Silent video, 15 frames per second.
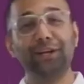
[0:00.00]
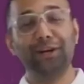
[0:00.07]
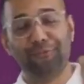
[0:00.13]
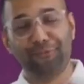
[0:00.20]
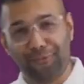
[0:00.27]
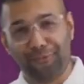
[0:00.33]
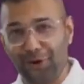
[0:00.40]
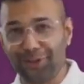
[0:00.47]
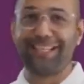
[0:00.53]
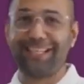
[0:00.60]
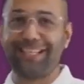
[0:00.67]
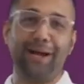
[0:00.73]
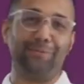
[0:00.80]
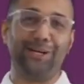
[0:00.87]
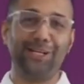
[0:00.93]
in a fourth
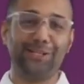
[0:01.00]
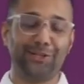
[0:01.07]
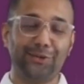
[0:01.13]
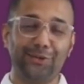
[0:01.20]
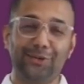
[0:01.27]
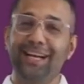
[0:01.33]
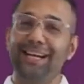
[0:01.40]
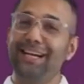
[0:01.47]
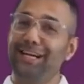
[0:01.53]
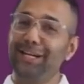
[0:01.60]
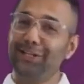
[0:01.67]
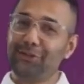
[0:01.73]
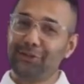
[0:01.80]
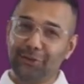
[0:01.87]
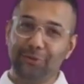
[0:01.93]
camera too,
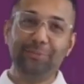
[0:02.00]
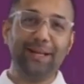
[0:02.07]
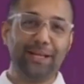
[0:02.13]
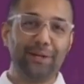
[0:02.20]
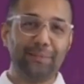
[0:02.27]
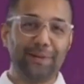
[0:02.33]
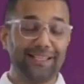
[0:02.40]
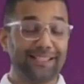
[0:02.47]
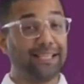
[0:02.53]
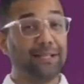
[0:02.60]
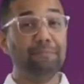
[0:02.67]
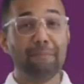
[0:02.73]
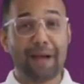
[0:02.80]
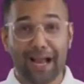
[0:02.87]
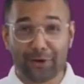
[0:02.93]
a 2
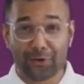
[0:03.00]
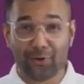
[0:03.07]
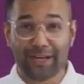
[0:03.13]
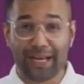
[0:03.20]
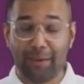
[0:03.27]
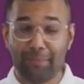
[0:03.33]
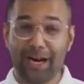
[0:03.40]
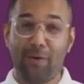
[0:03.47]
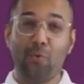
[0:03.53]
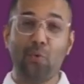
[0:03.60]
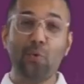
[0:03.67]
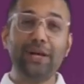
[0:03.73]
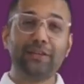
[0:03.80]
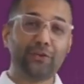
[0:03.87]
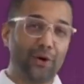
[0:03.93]
megapixel macro camera
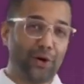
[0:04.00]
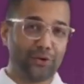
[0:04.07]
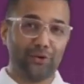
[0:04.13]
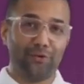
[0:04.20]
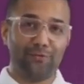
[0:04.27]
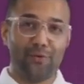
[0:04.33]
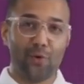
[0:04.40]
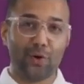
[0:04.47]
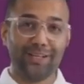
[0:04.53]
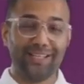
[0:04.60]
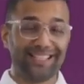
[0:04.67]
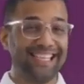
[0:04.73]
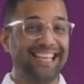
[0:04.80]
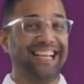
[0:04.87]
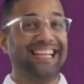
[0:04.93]
with
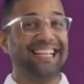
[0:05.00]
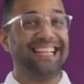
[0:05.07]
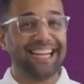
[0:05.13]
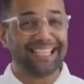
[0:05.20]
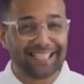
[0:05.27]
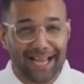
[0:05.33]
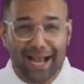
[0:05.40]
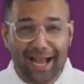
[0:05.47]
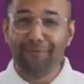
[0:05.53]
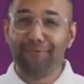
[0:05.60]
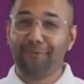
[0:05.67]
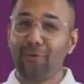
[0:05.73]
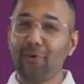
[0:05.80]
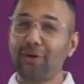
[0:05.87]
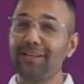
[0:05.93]
autofocus that can
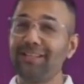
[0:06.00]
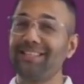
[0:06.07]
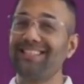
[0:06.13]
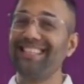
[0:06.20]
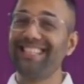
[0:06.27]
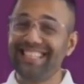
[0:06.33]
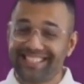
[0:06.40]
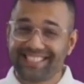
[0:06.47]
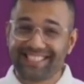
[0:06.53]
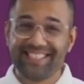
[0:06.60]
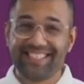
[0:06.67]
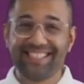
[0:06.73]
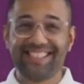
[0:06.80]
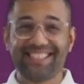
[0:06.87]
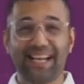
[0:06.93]
focus
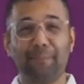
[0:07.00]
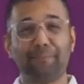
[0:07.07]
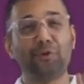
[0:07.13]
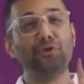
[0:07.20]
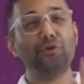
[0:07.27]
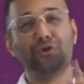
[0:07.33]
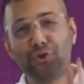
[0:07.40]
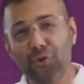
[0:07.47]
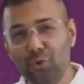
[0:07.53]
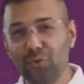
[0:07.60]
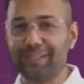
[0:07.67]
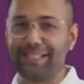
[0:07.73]
distances up to 2